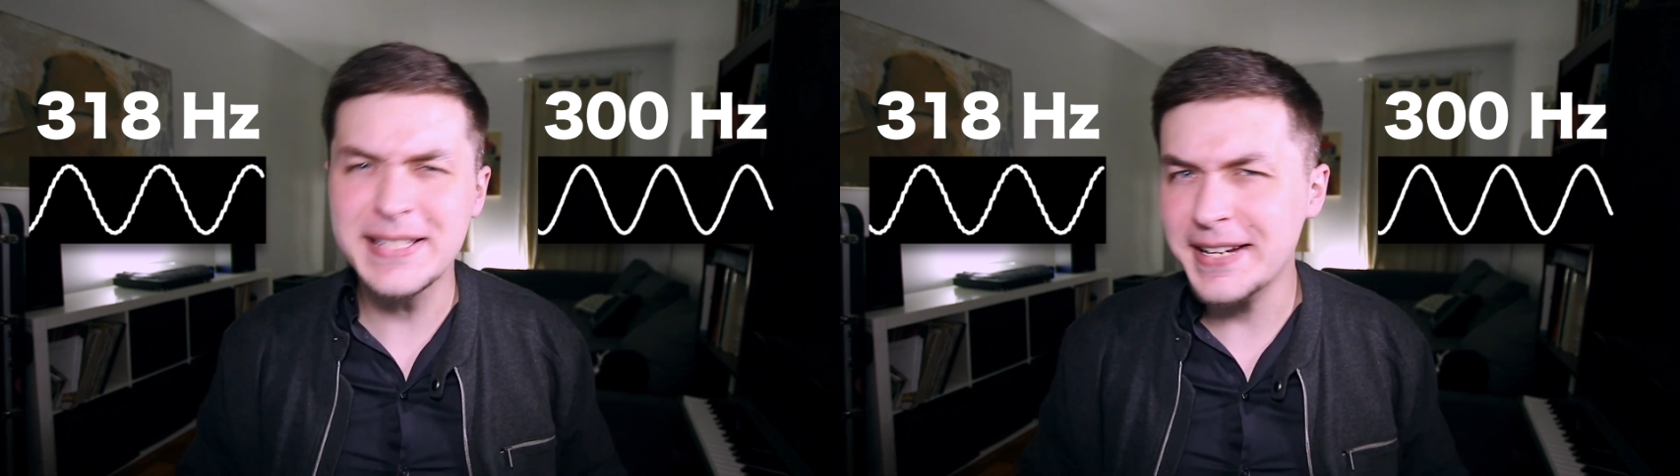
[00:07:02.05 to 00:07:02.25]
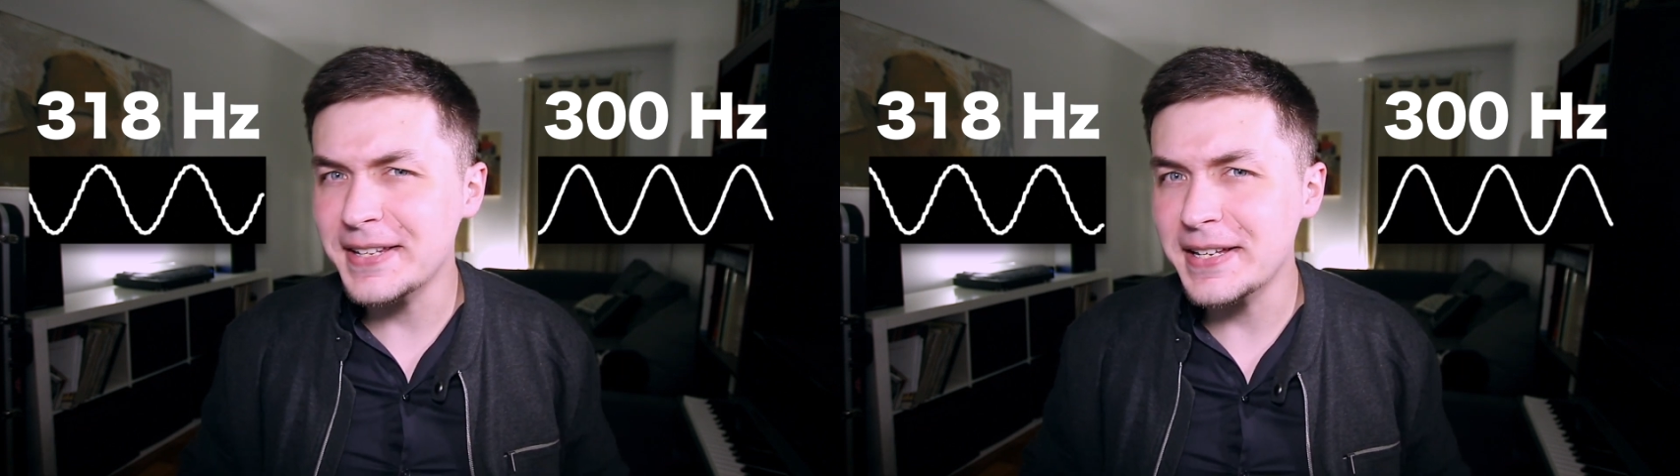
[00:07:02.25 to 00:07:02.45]

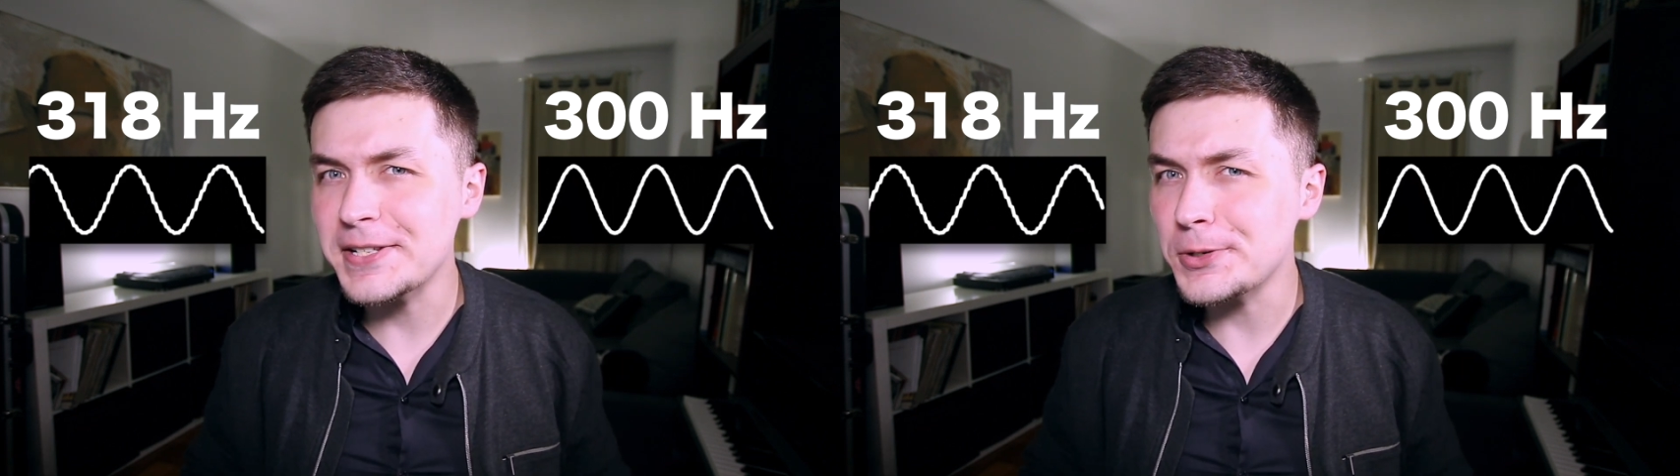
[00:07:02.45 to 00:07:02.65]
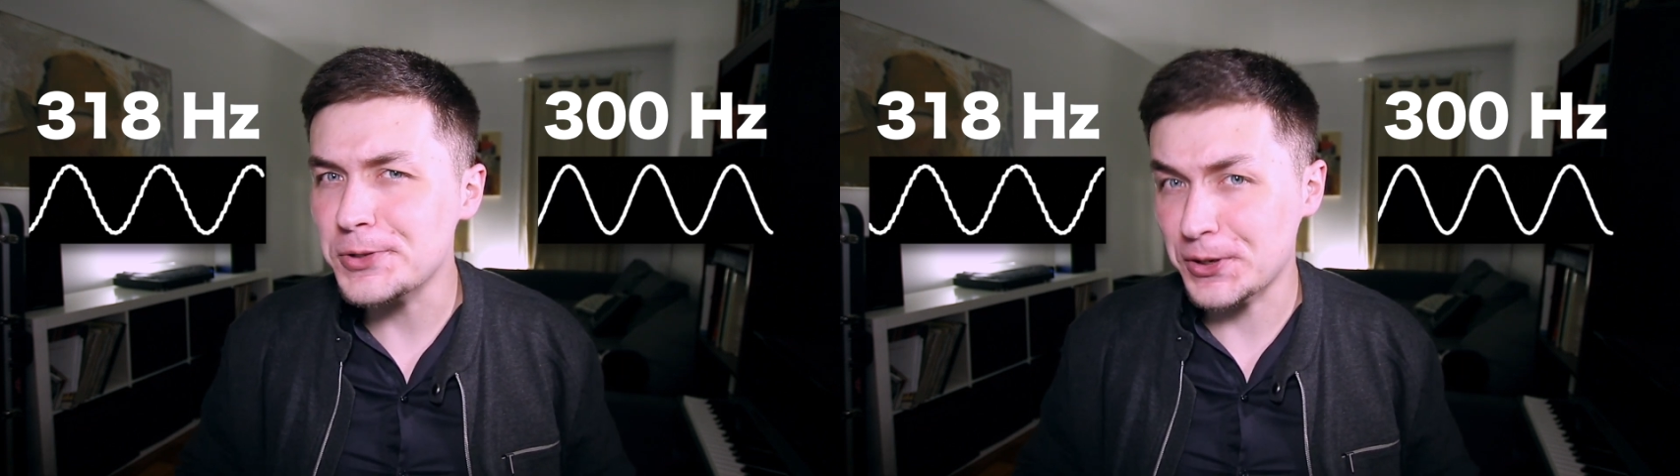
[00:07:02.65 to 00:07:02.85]
This technique
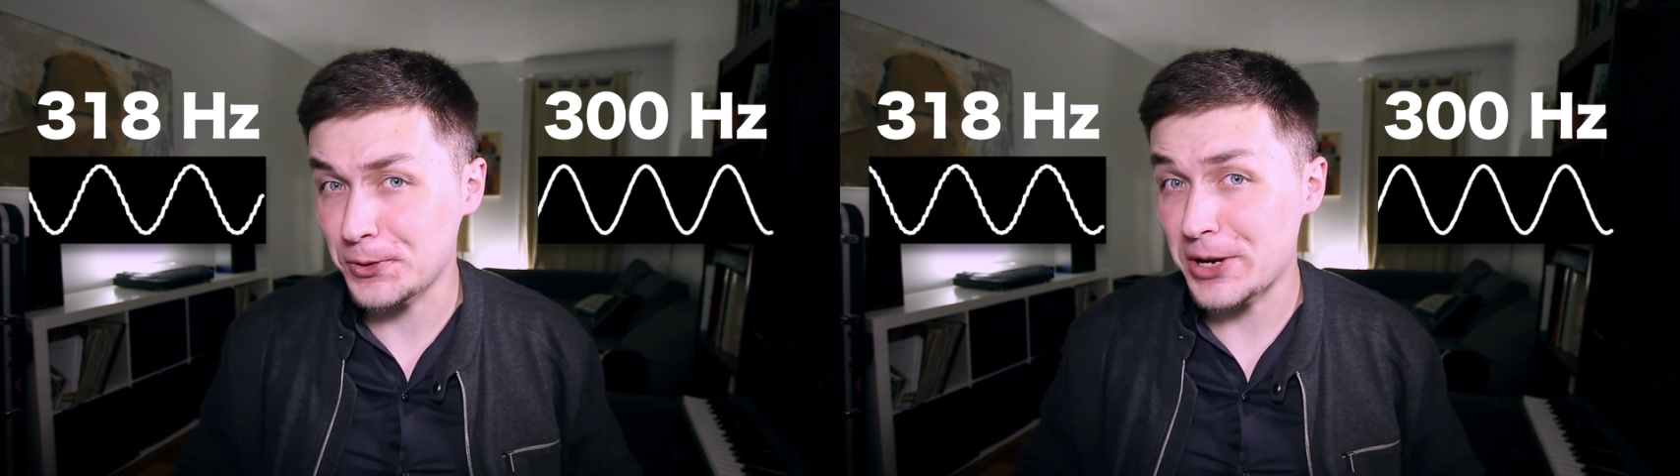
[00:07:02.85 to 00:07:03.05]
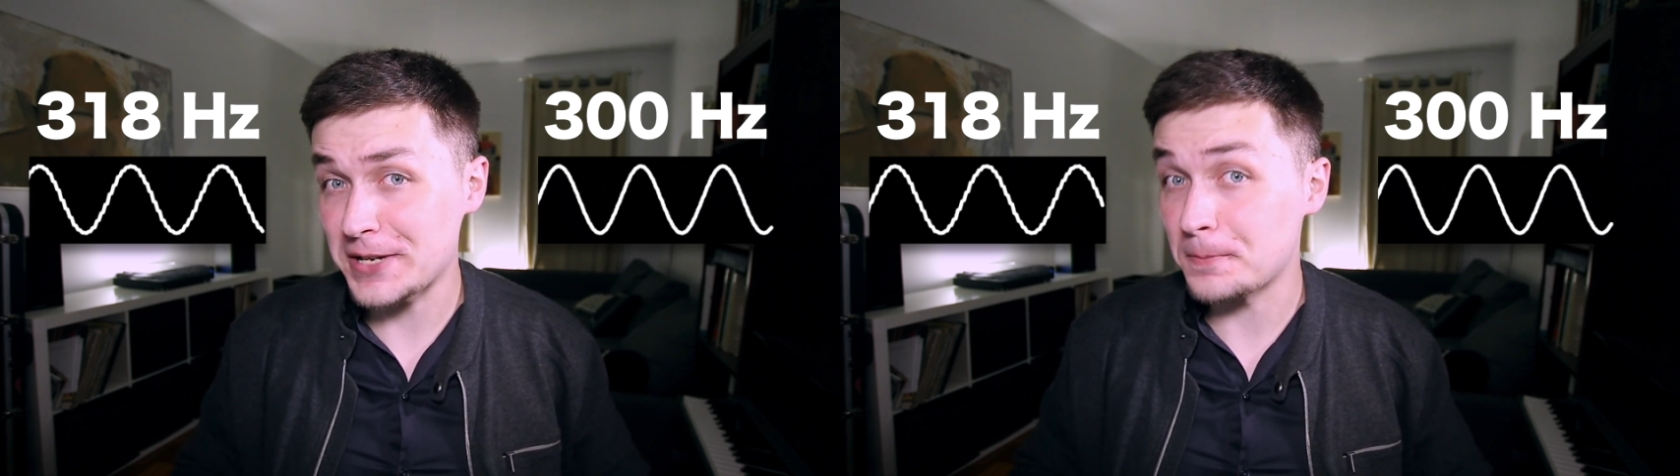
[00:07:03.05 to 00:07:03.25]
is used to
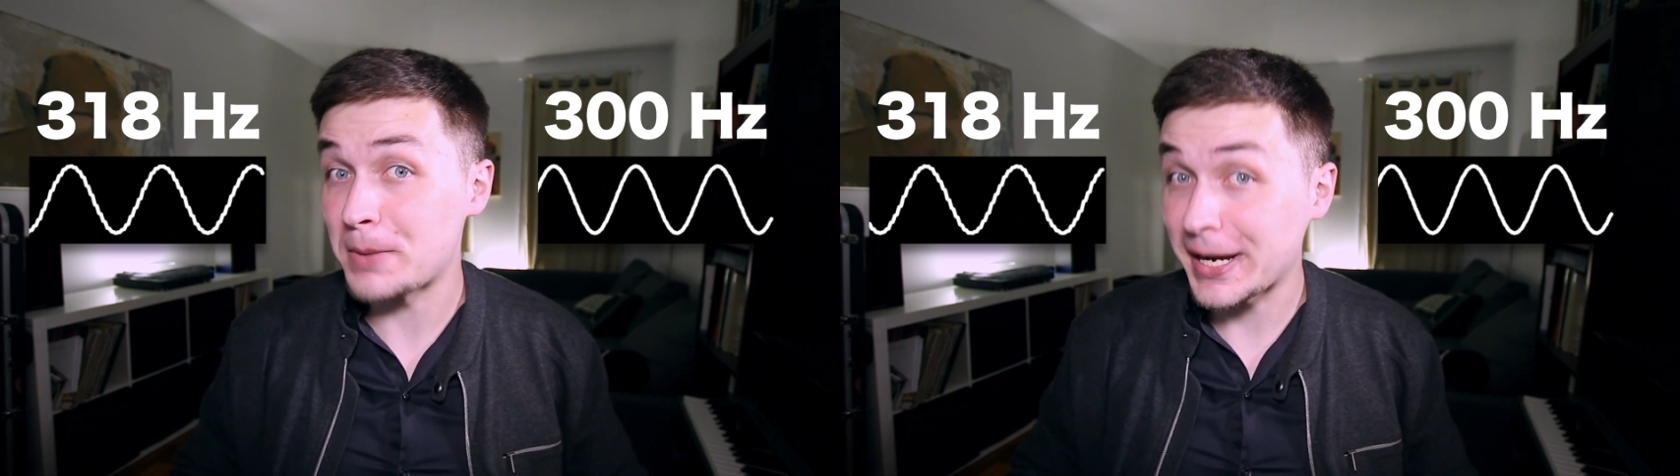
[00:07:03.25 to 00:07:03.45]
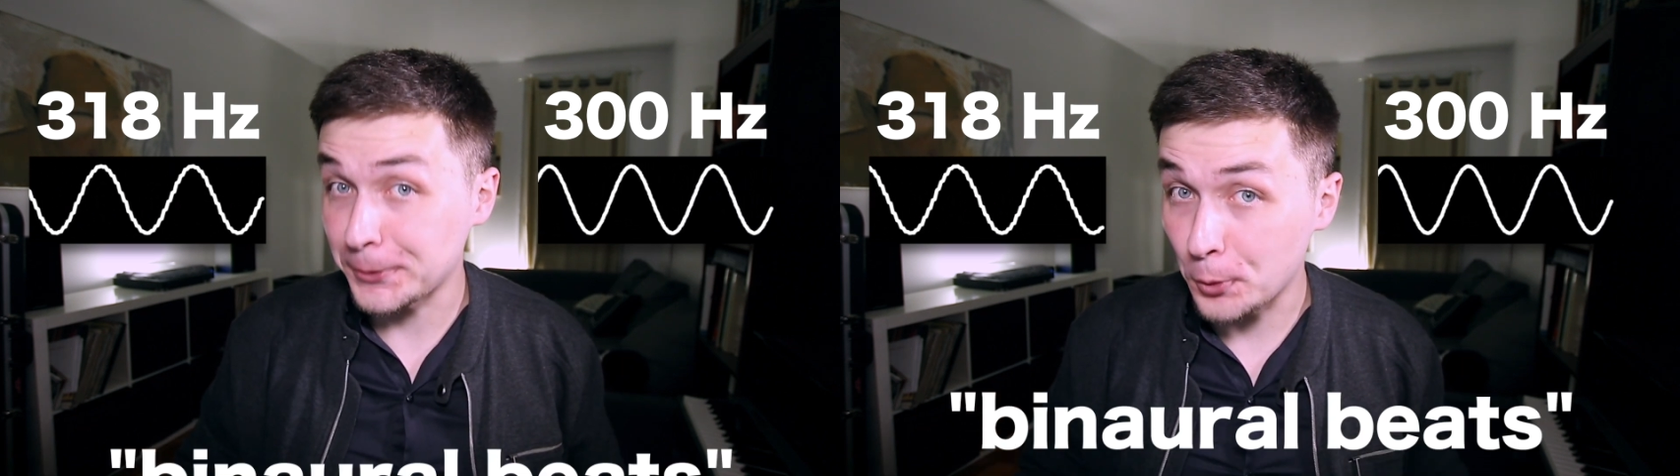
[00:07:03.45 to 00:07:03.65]
create
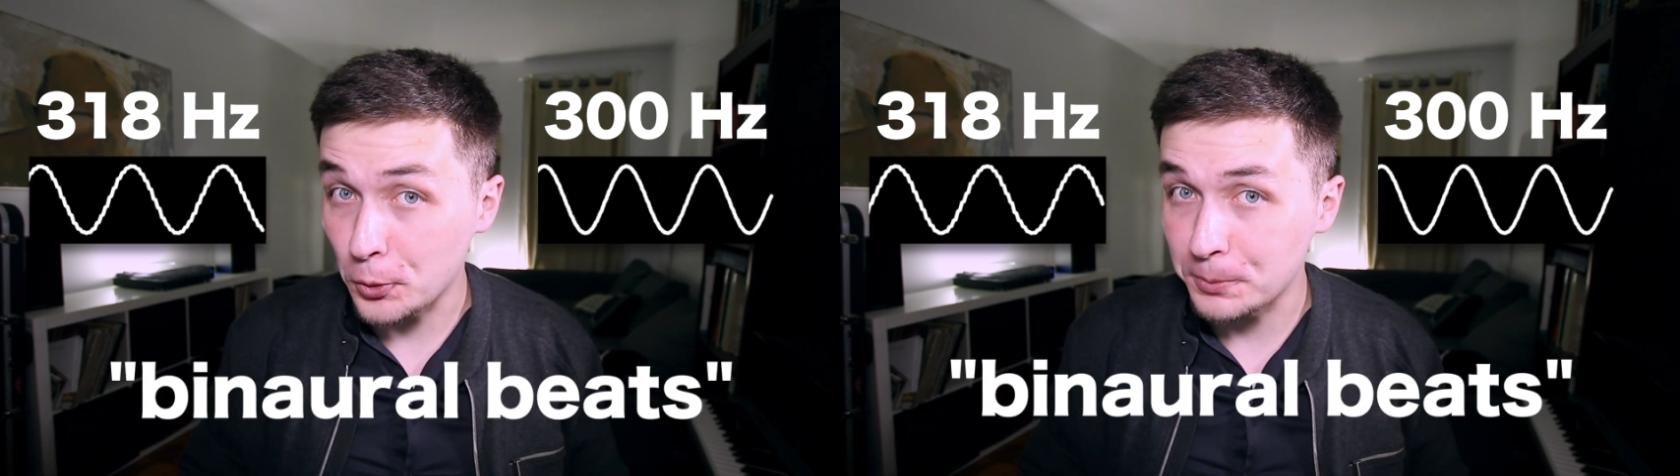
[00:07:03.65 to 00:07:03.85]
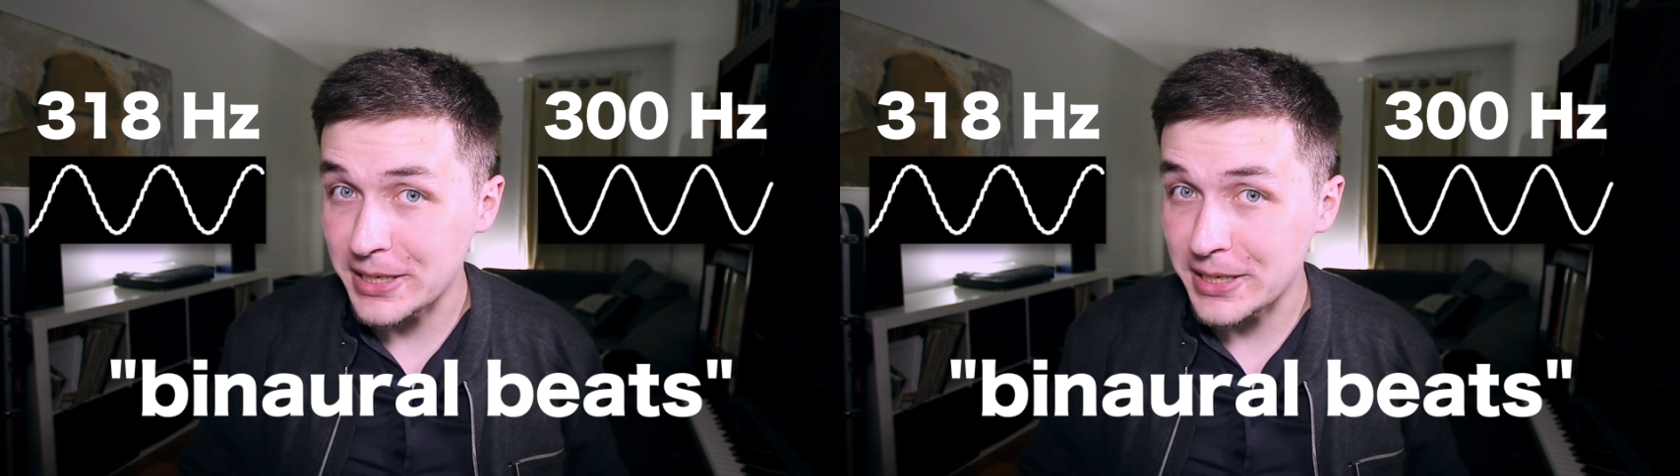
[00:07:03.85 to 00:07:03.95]
binaural